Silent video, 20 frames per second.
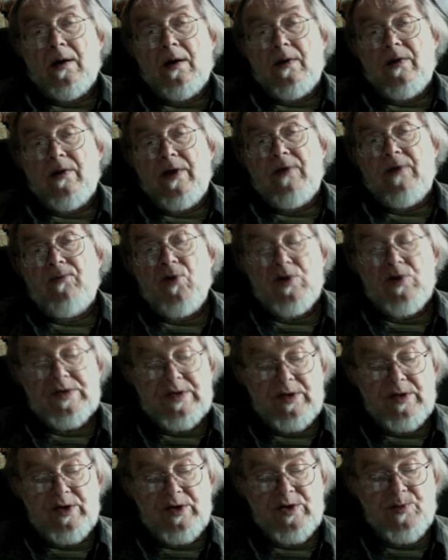The
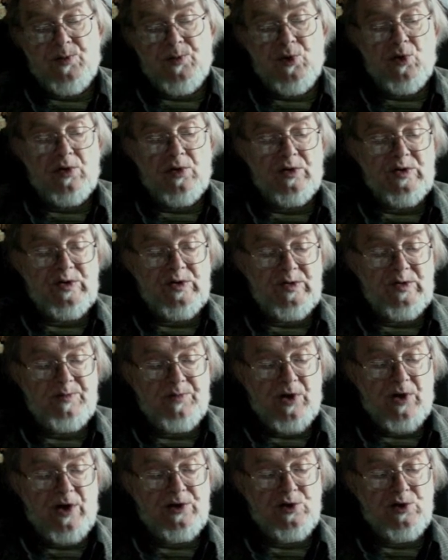voiceless birds
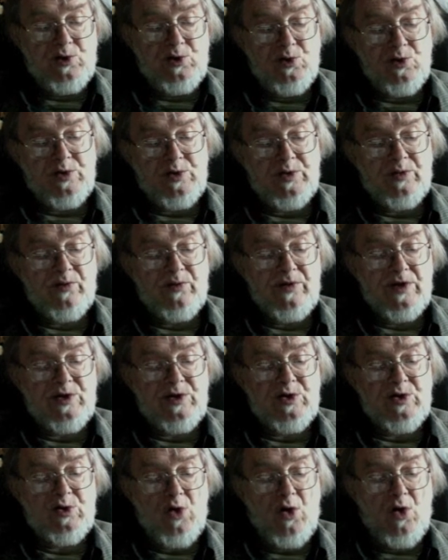produce the
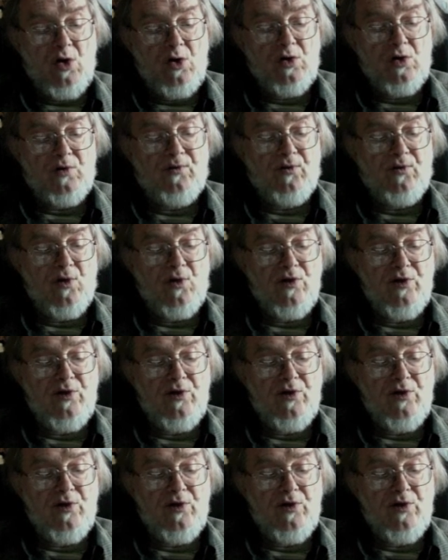song for